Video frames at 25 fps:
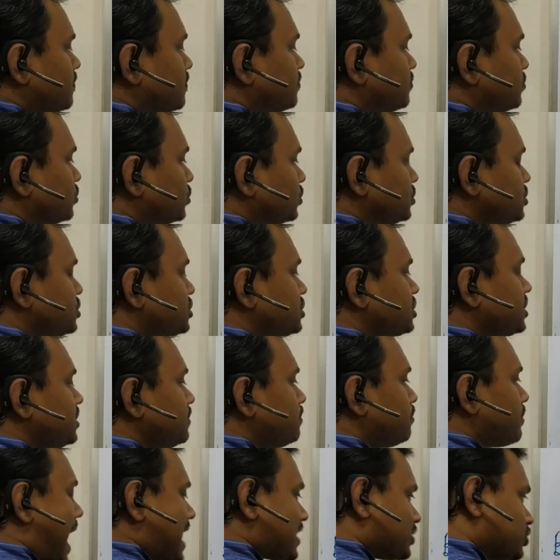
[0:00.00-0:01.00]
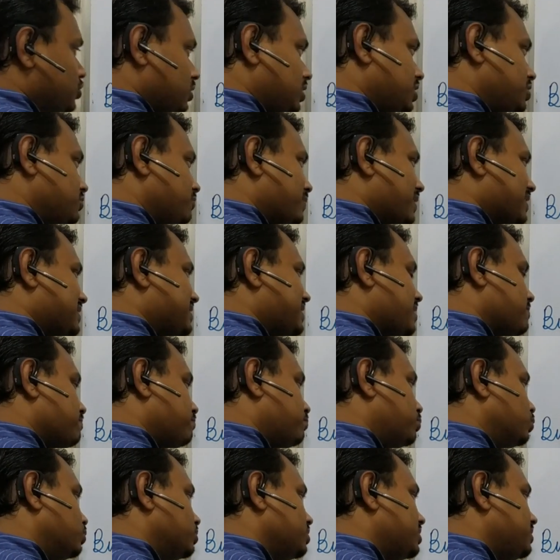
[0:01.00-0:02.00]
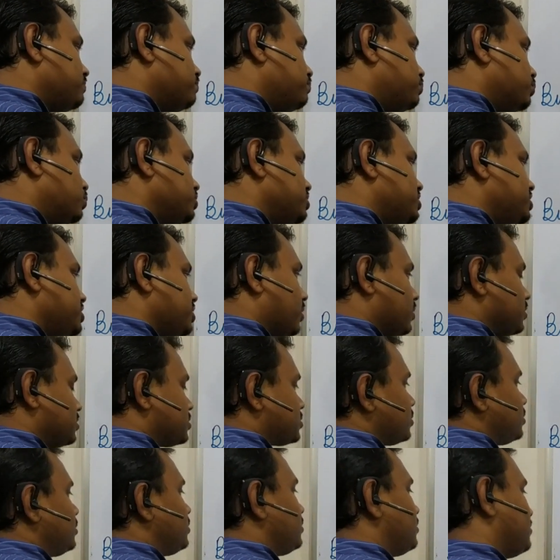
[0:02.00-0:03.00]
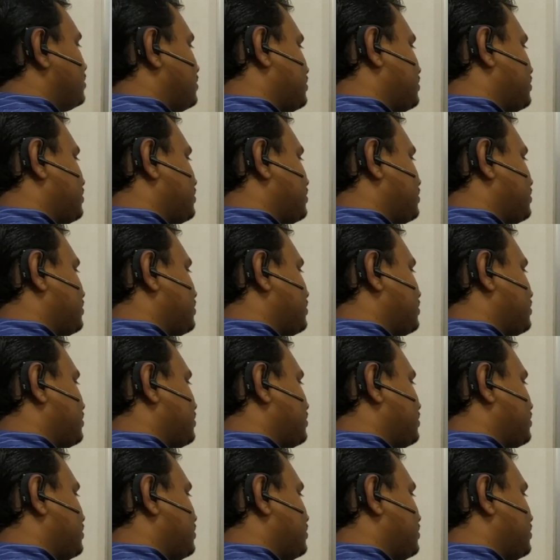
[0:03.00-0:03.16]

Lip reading: Burgi, actually you may say Burgi also,